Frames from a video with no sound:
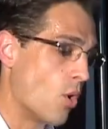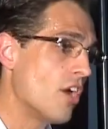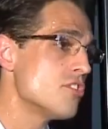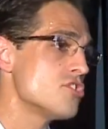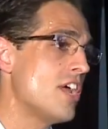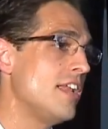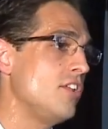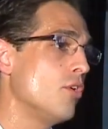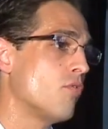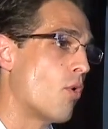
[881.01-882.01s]
understanding
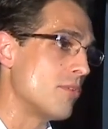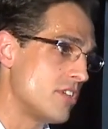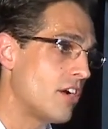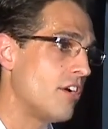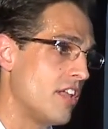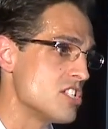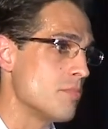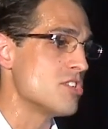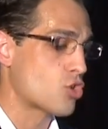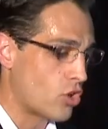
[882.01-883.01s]
uniformitarianism
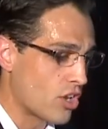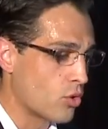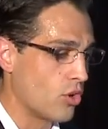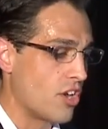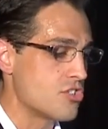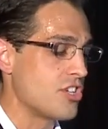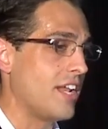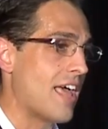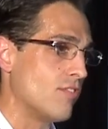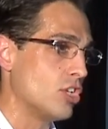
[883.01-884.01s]
is critical to
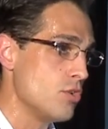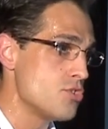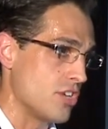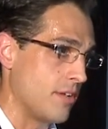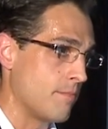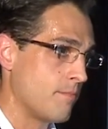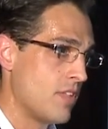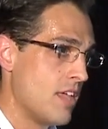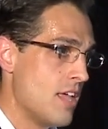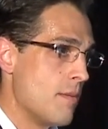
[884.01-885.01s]
understanding evolution
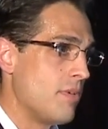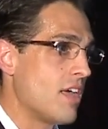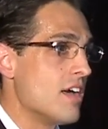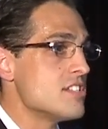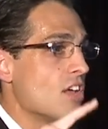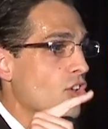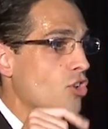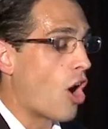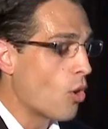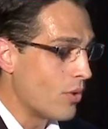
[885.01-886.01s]
because
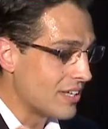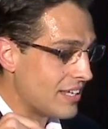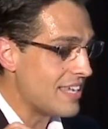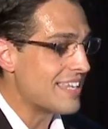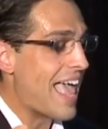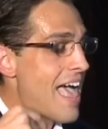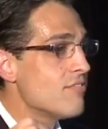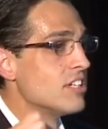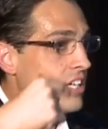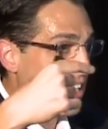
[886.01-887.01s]
Darwin leaned
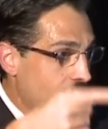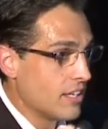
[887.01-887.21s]
heavily